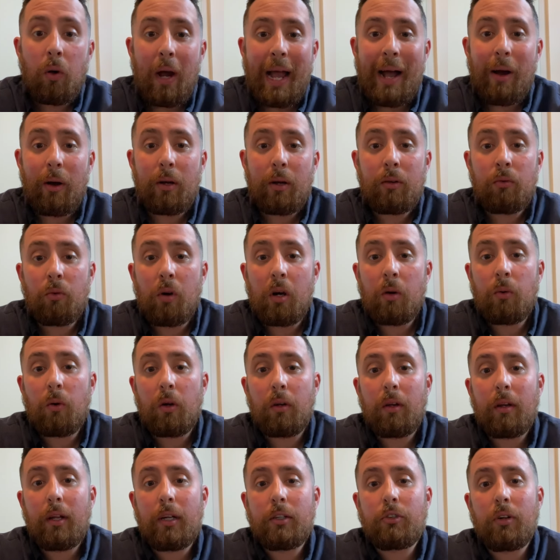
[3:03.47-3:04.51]
out in
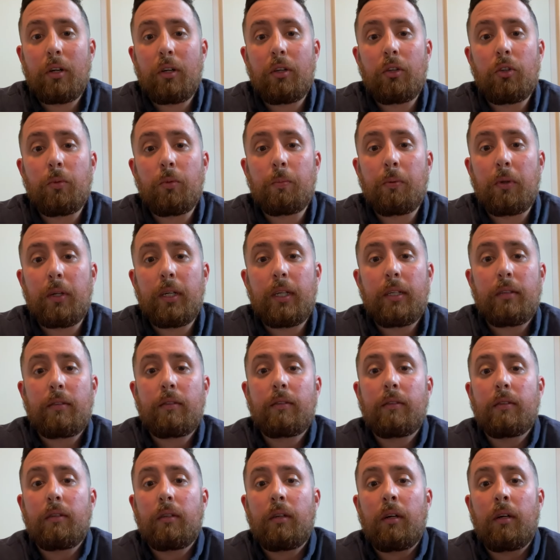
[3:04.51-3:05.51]
Rockwall today, trying a new place,